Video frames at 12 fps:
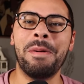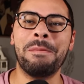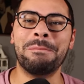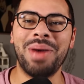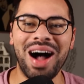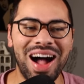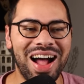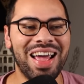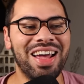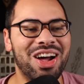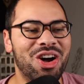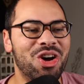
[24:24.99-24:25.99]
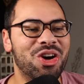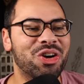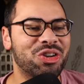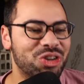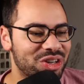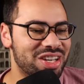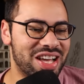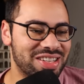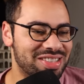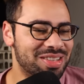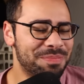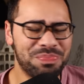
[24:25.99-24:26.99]
My
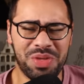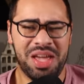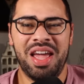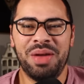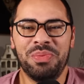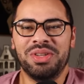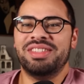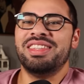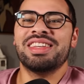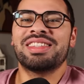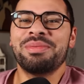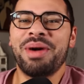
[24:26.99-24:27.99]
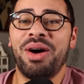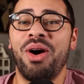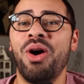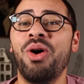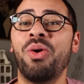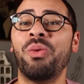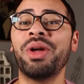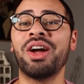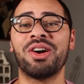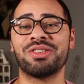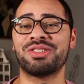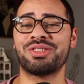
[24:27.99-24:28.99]
goodness. And what's this about, oh, we
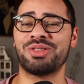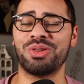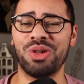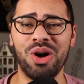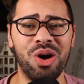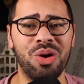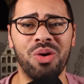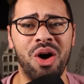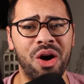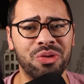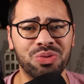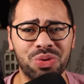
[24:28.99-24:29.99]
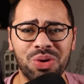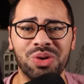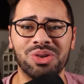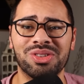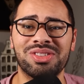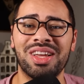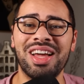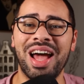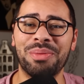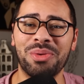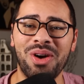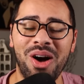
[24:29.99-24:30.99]
are slow on rules
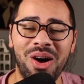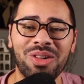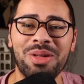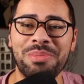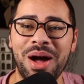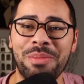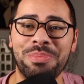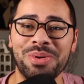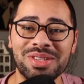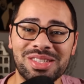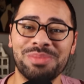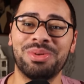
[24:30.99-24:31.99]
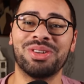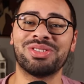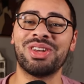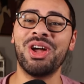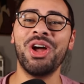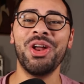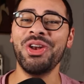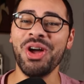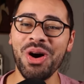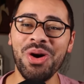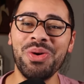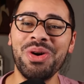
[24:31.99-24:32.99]
and we're all about principles?
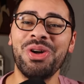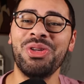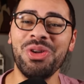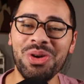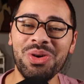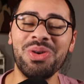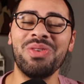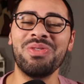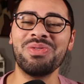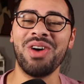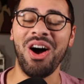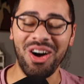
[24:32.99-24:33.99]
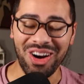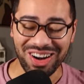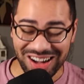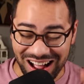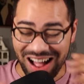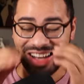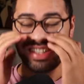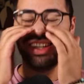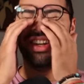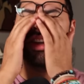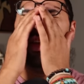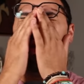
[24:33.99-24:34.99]
No, you are not.
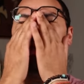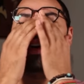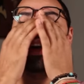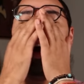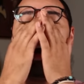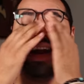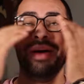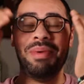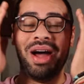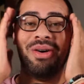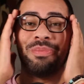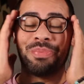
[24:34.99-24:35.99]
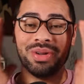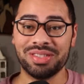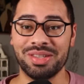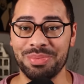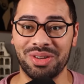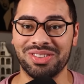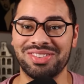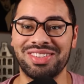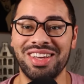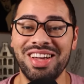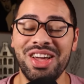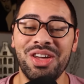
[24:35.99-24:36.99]
You are not about
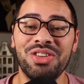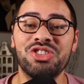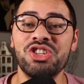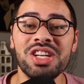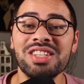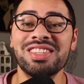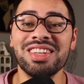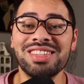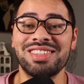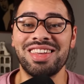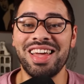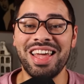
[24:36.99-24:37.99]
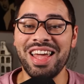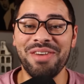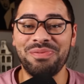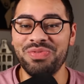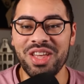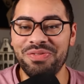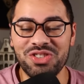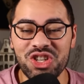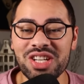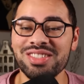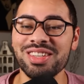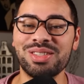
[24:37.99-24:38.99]
principles. Jesus, if
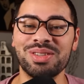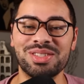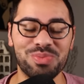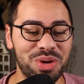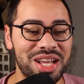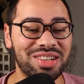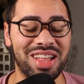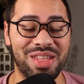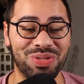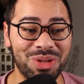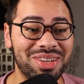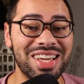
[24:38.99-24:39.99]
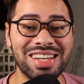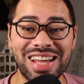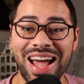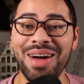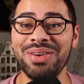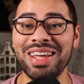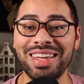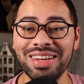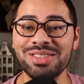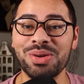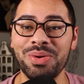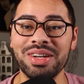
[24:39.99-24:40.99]
Jesus is real and looking down, he
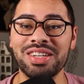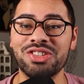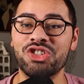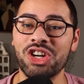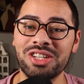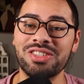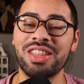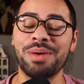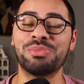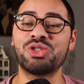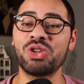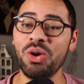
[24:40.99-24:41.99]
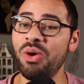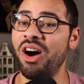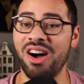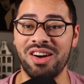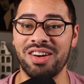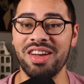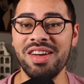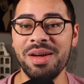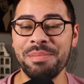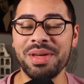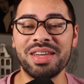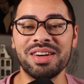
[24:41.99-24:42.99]
is going to judge them so hard,
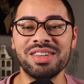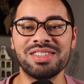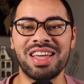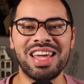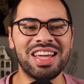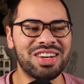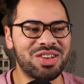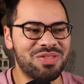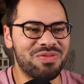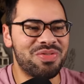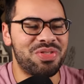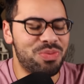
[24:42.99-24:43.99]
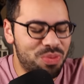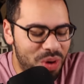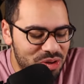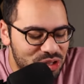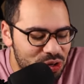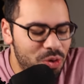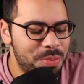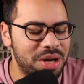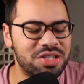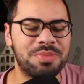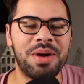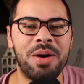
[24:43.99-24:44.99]
because it so
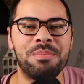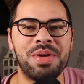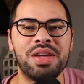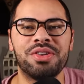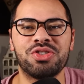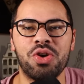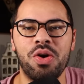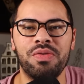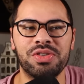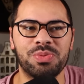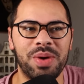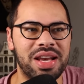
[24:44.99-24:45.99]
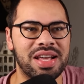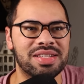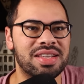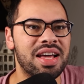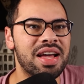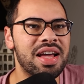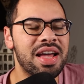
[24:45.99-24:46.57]
much about being a Jehovah's Witness